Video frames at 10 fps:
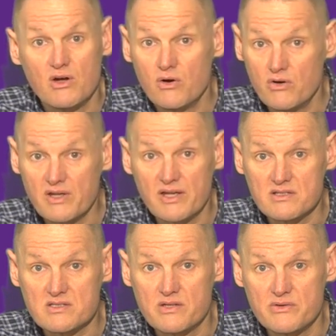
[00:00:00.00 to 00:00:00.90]
or get
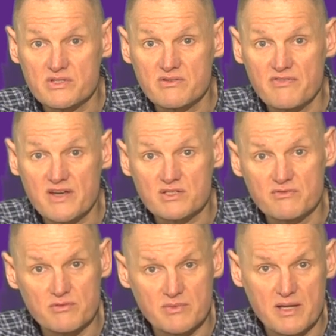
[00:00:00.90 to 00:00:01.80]
a serious infection
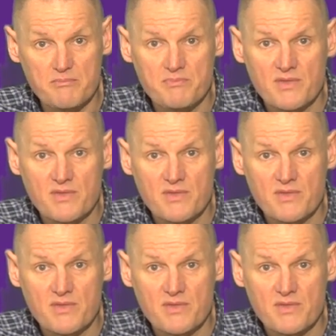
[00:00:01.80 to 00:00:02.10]
from them.